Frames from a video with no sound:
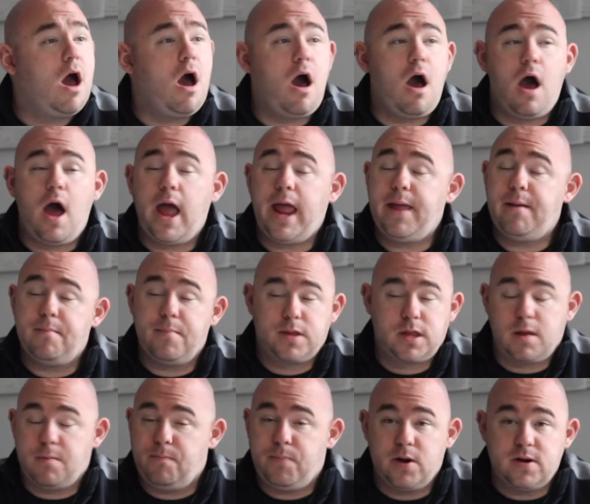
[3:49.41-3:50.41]
I,
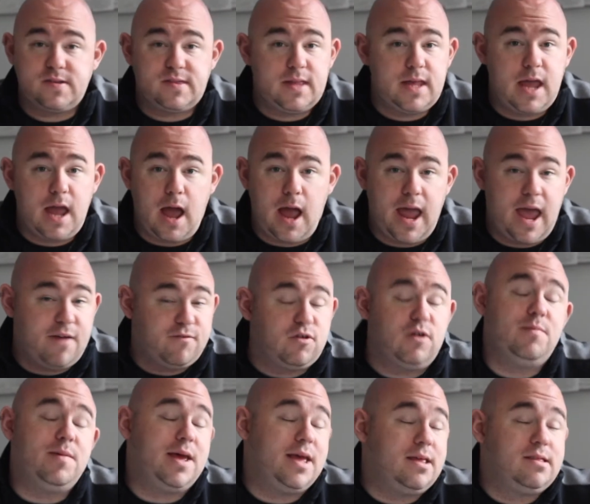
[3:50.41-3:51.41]
personally, I have to
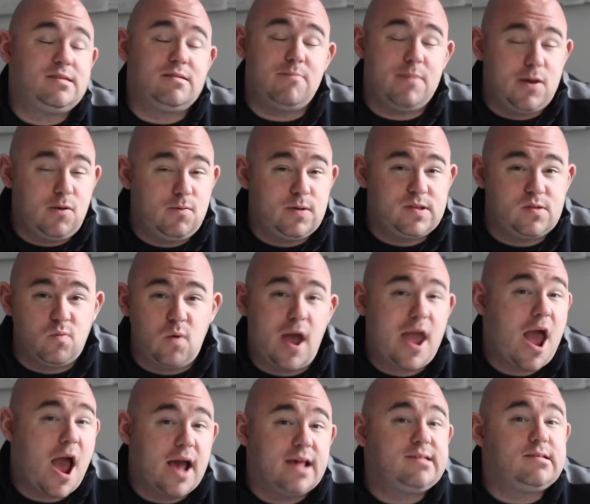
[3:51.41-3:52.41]
admit, it's the main reason why
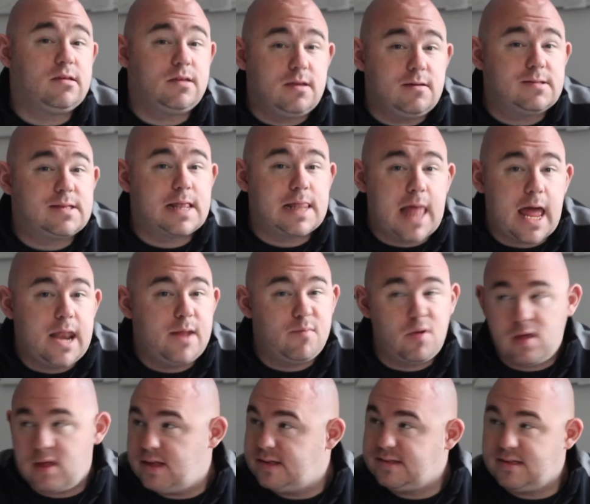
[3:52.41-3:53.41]
I still use
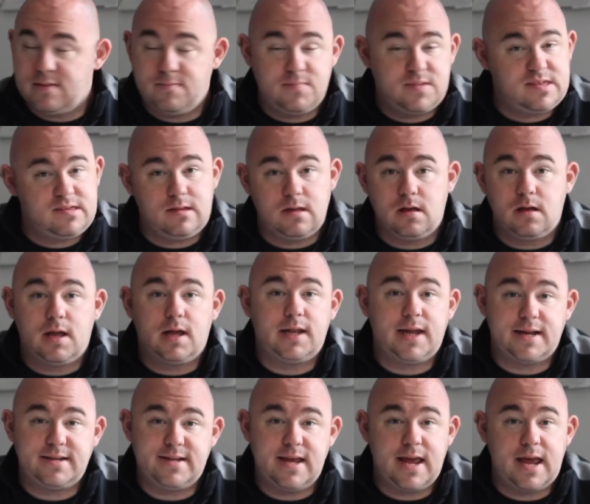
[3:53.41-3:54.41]
Alignable is I'm still
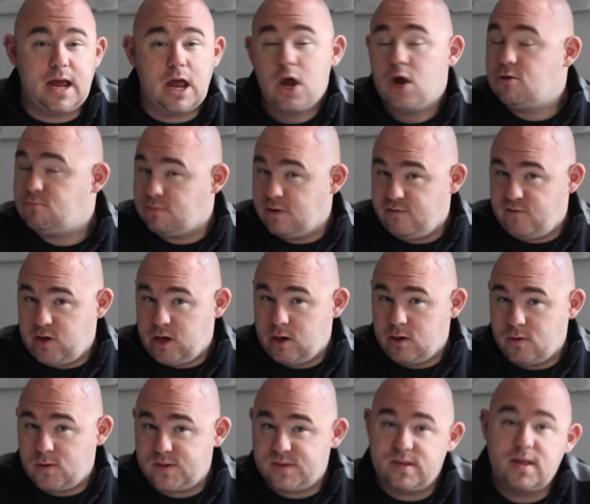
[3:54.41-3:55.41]
collecting
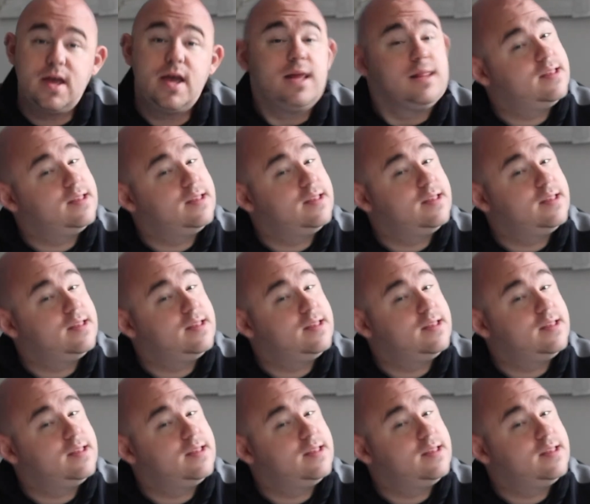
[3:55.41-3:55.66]
reviews.